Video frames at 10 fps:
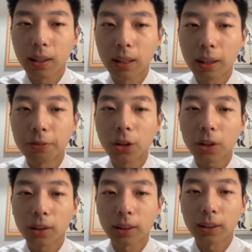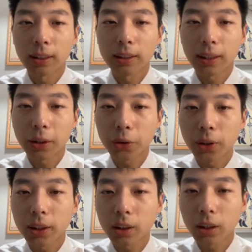Unfortunately, the
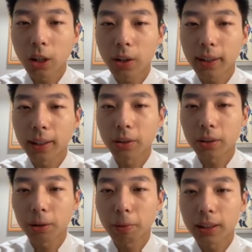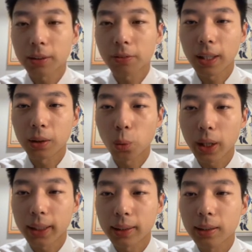equation alone cannot specify the
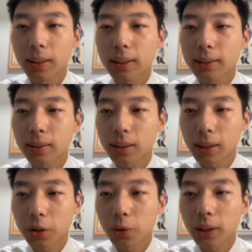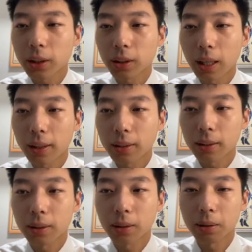weight, since the equations are
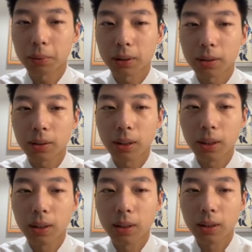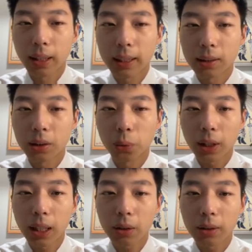underdetermined. Hence, we
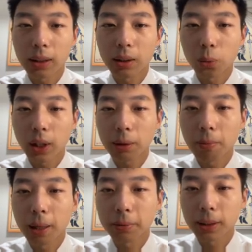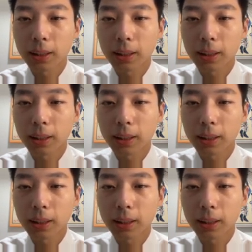calculate the weight maps in the